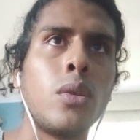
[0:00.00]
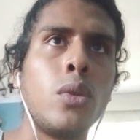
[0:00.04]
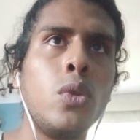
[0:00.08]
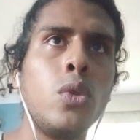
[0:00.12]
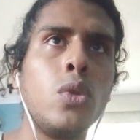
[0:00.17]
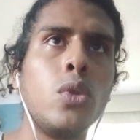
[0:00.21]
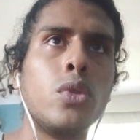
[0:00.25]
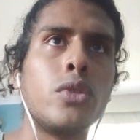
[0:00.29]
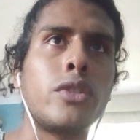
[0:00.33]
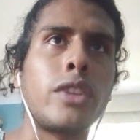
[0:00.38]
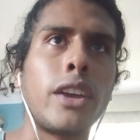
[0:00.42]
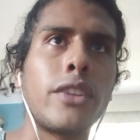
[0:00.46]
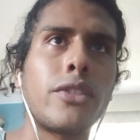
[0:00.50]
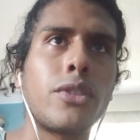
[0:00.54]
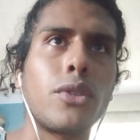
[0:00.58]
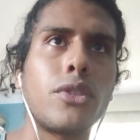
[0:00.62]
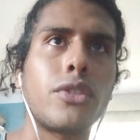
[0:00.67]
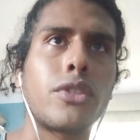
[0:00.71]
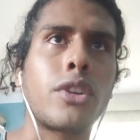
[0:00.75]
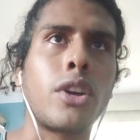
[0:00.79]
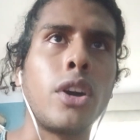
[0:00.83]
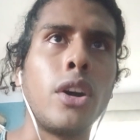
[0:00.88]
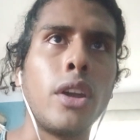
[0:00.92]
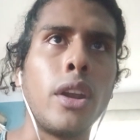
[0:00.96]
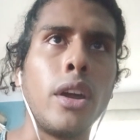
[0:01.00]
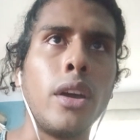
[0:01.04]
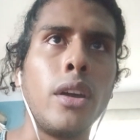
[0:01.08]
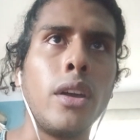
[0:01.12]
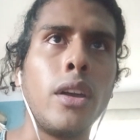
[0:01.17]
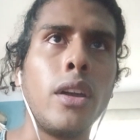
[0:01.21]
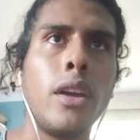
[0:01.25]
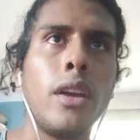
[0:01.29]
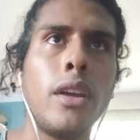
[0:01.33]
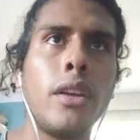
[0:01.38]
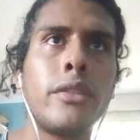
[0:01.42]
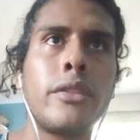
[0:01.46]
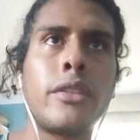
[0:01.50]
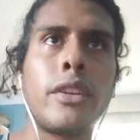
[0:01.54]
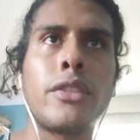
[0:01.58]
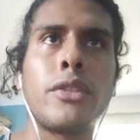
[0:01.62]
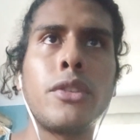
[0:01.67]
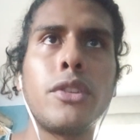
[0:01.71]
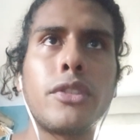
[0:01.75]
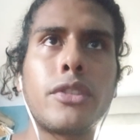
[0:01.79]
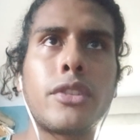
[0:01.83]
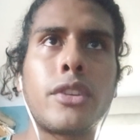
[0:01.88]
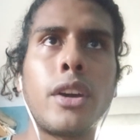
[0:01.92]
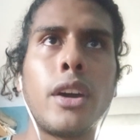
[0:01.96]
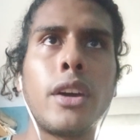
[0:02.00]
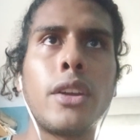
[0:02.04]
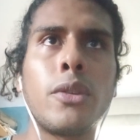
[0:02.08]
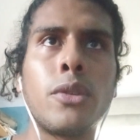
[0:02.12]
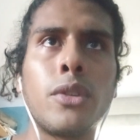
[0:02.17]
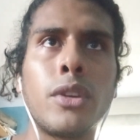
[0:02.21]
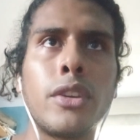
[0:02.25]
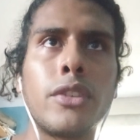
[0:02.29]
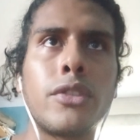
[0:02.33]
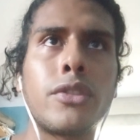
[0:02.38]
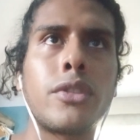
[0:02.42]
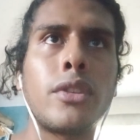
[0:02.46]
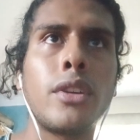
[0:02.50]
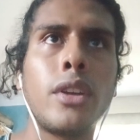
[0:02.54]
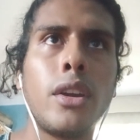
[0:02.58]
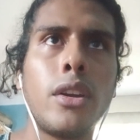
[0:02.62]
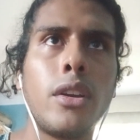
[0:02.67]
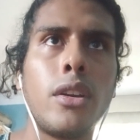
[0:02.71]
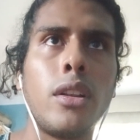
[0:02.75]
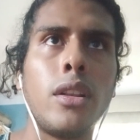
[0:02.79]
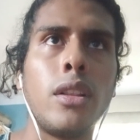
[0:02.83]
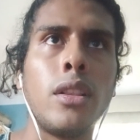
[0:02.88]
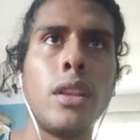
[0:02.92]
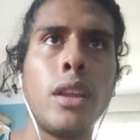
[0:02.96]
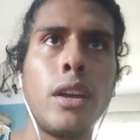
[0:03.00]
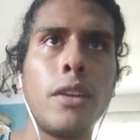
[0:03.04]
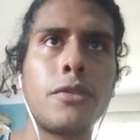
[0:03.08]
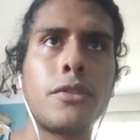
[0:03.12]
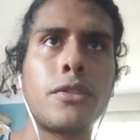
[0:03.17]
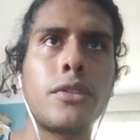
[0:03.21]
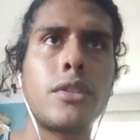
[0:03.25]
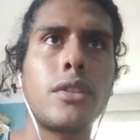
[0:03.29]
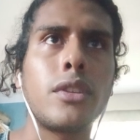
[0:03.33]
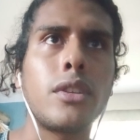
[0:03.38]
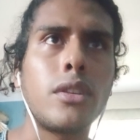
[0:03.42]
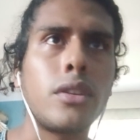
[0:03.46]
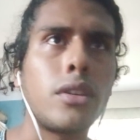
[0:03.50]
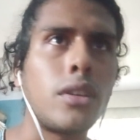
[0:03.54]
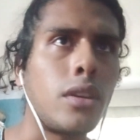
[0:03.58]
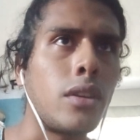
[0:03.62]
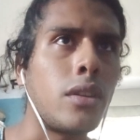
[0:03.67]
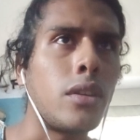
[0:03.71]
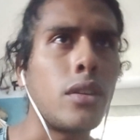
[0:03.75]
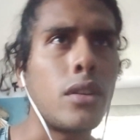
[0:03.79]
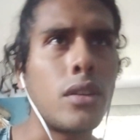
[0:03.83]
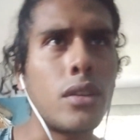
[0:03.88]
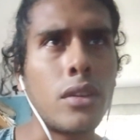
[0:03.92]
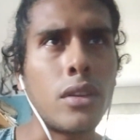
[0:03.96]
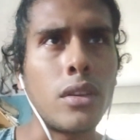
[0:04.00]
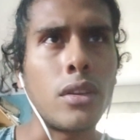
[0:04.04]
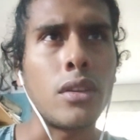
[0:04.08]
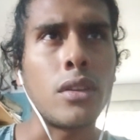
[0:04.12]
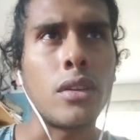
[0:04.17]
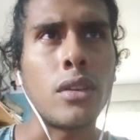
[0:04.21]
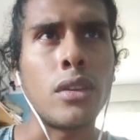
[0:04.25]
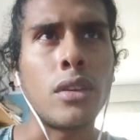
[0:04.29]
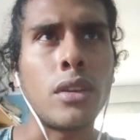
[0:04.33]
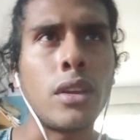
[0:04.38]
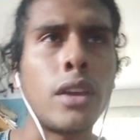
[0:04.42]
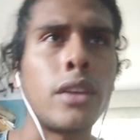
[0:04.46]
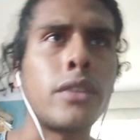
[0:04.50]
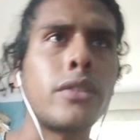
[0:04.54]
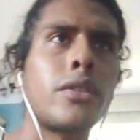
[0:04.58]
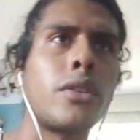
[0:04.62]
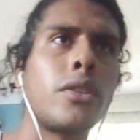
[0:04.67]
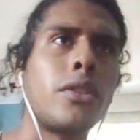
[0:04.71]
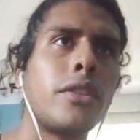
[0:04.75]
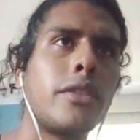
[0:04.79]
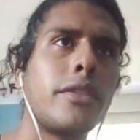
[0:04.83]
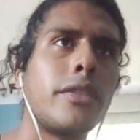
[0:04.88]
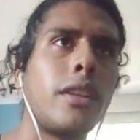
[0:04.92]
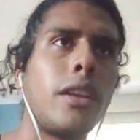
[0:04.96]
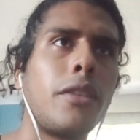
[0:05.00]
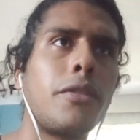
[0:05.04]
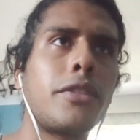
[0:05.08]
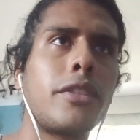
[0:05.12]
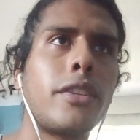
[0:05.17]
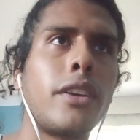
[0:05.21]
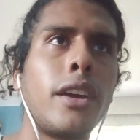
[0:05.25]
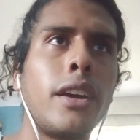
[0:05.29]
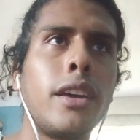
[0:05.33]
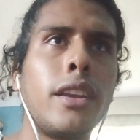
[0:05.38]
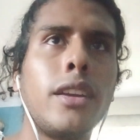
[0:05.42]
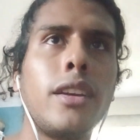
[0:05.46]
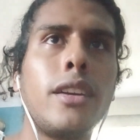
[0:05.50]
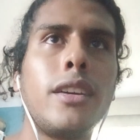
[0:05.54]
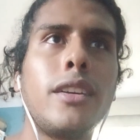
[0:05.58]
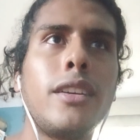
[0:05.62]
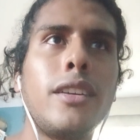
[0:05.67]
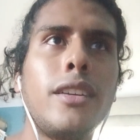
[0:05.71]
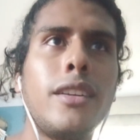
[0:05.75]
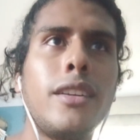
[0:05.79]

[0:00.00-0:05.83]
Ooh, Tyson is caught. Tyson is caught on his left. Yes, on his left side.